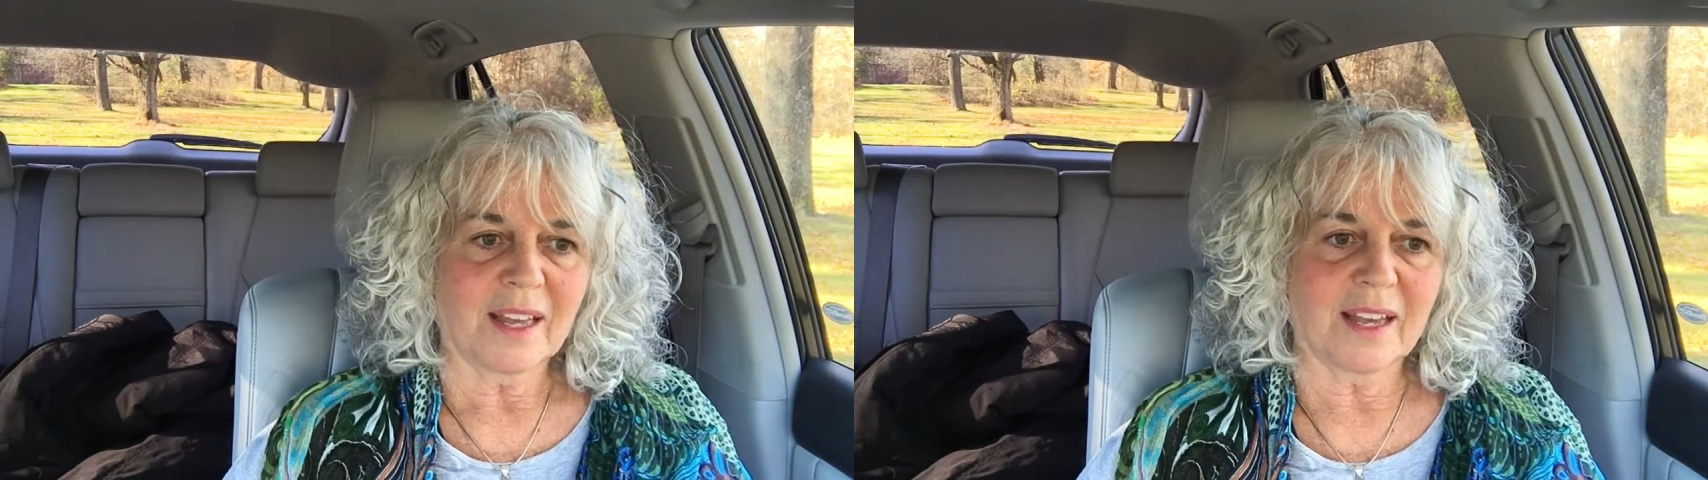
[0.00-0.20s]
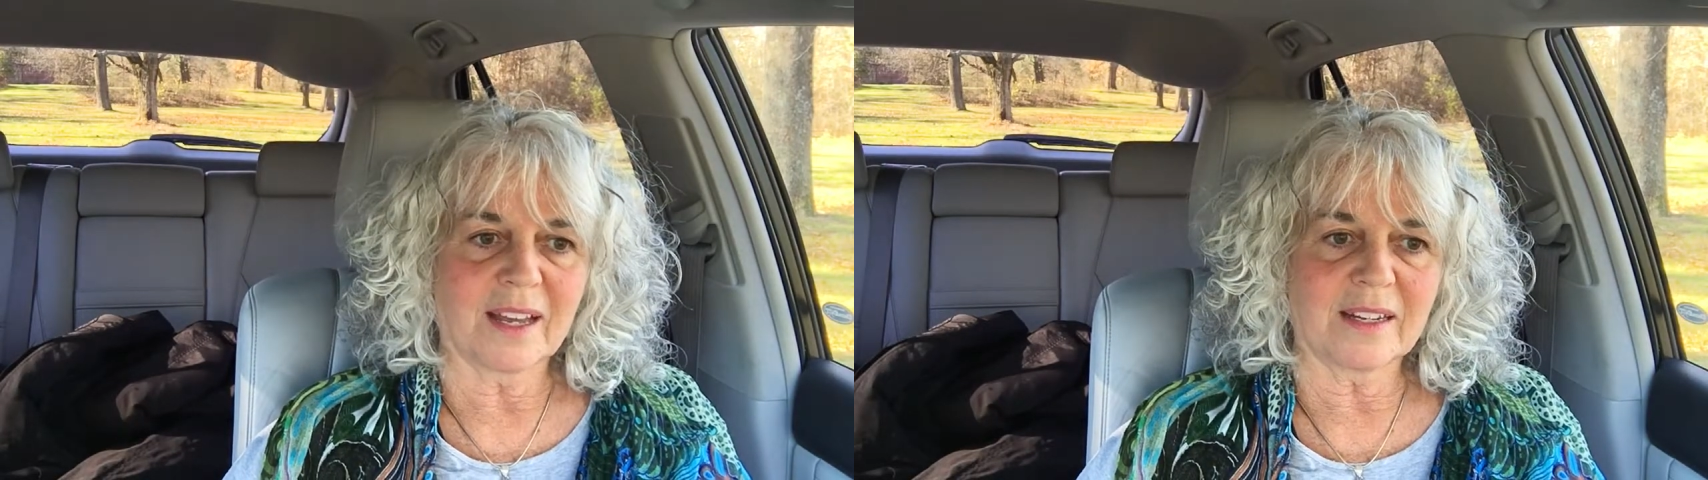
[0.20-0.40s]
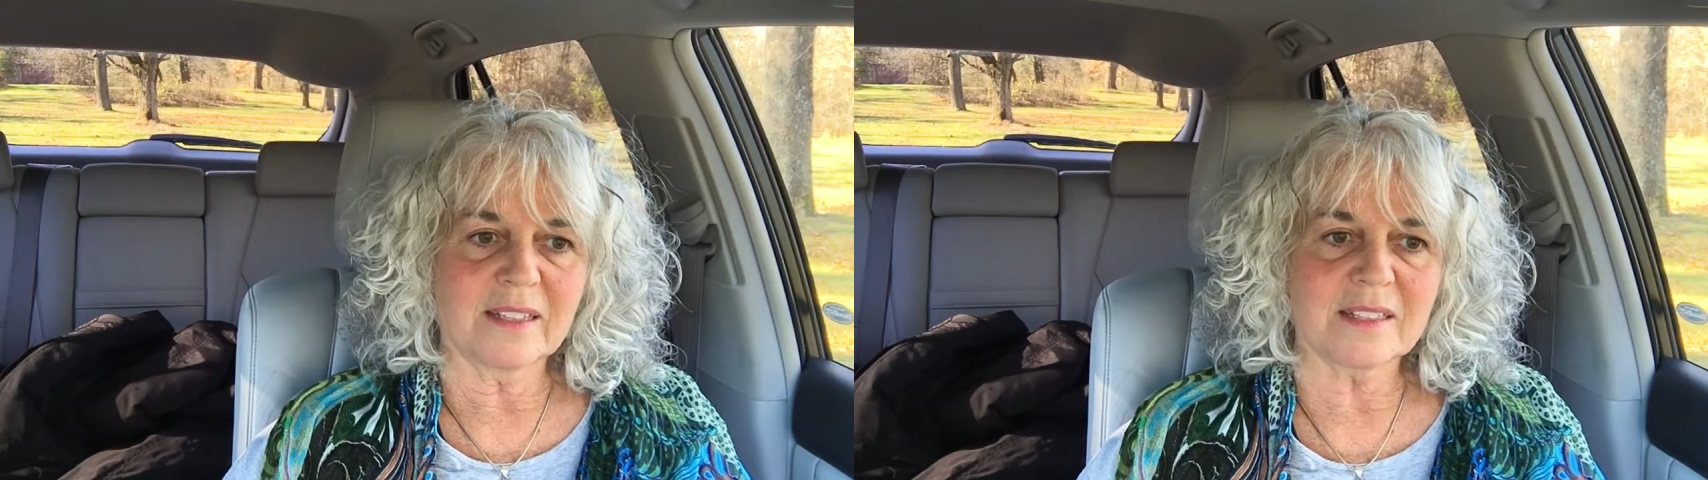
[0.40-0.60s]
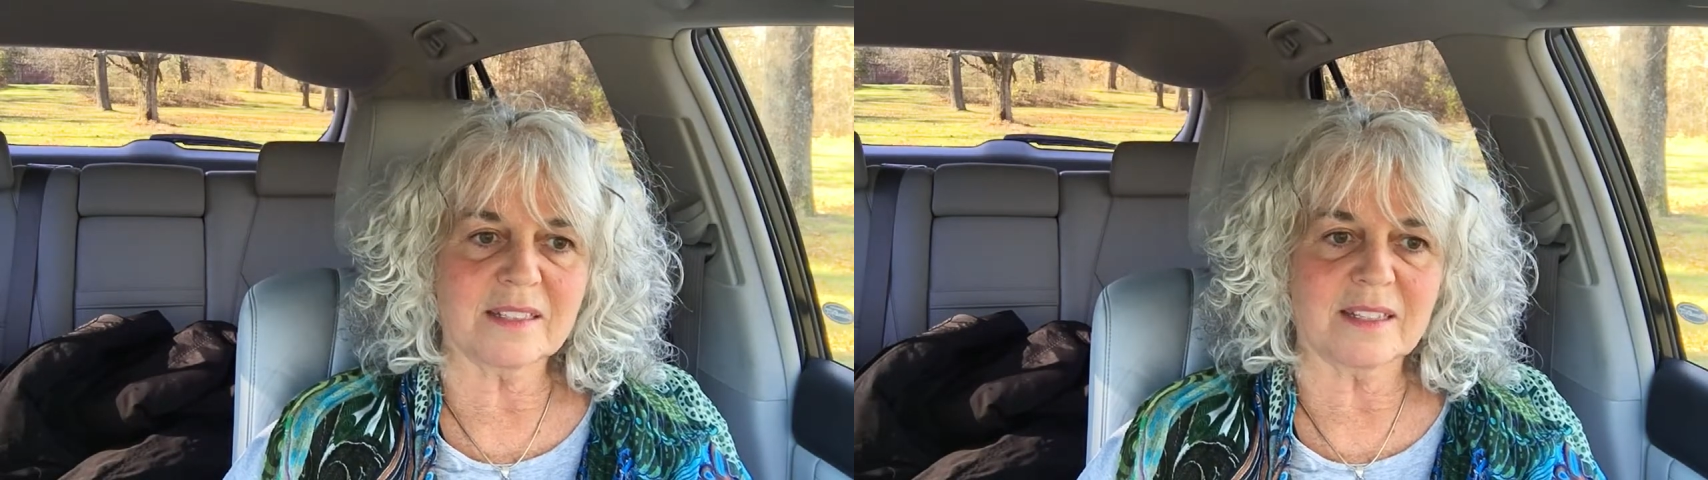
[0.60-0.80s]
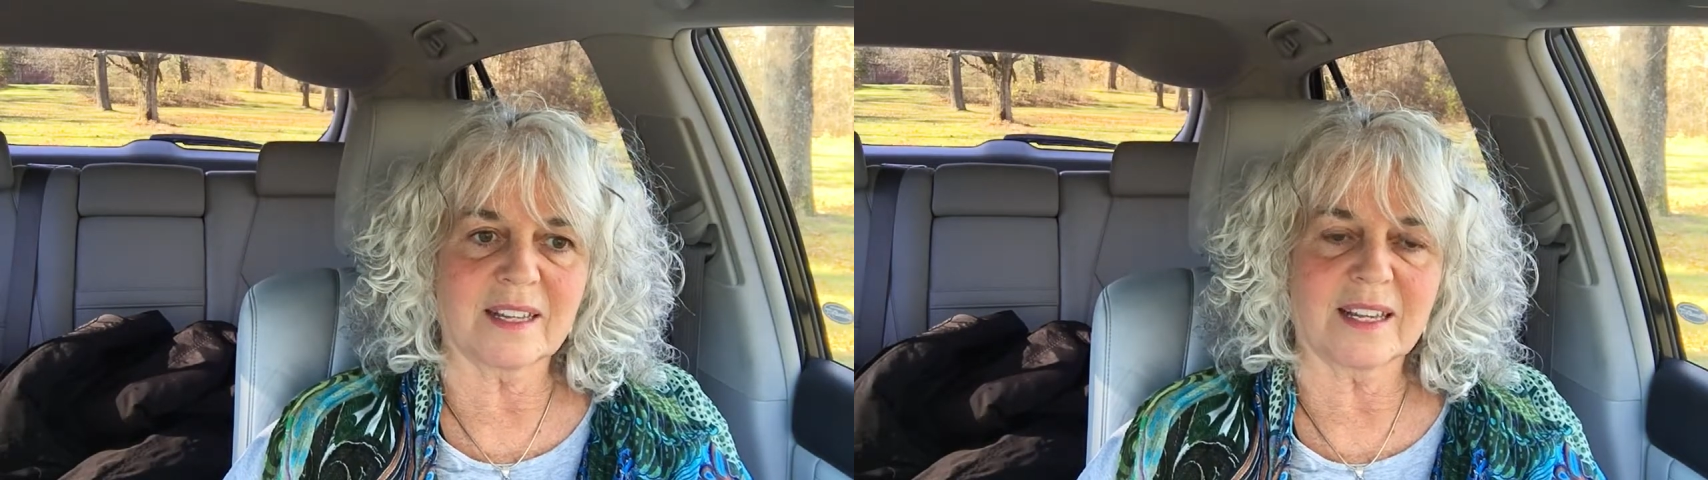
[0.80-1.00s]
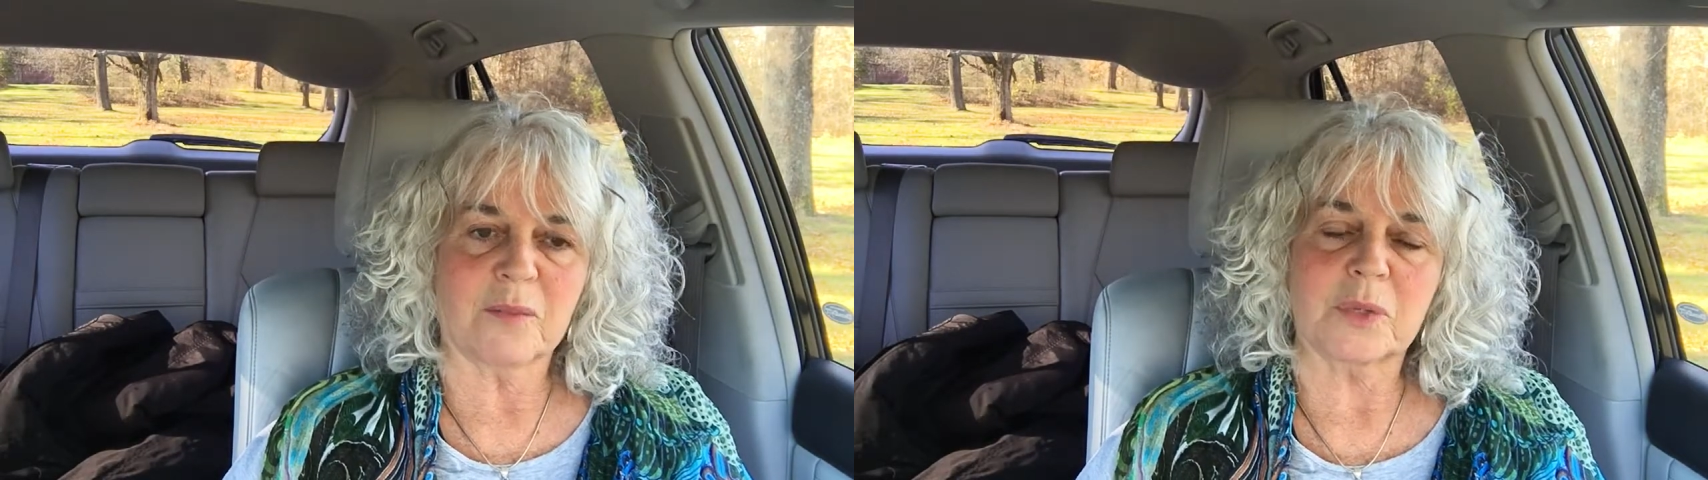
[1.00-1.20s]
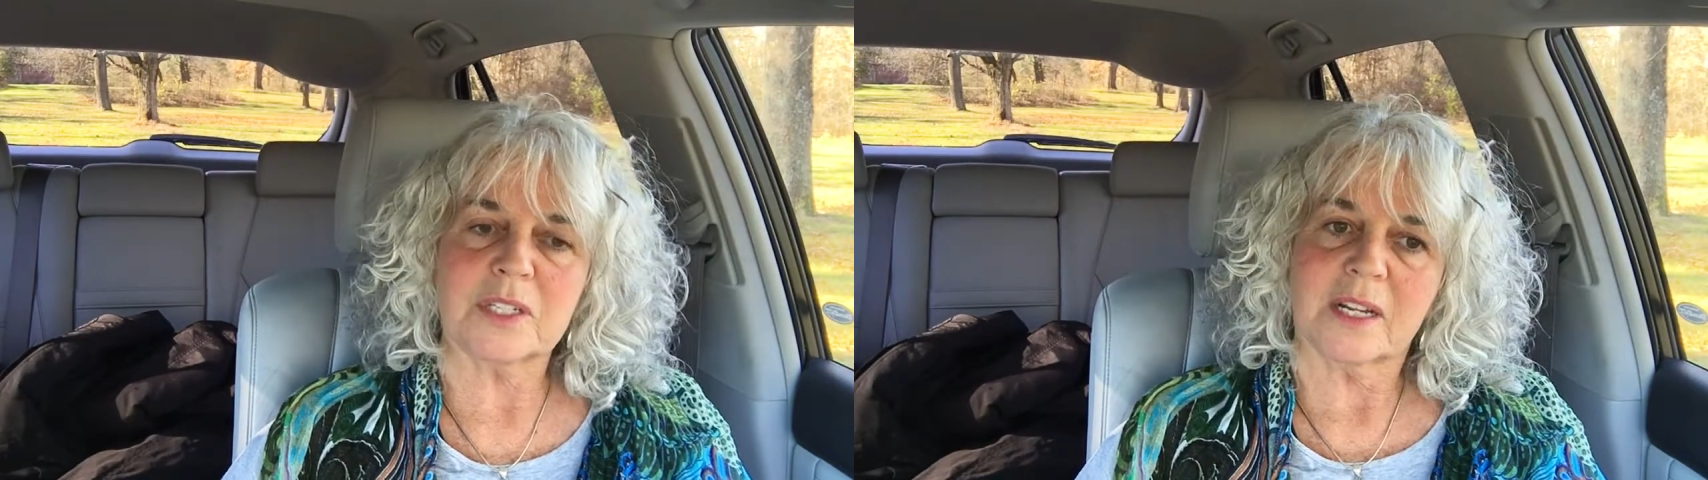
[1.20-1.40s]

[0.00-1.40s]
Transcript: And what's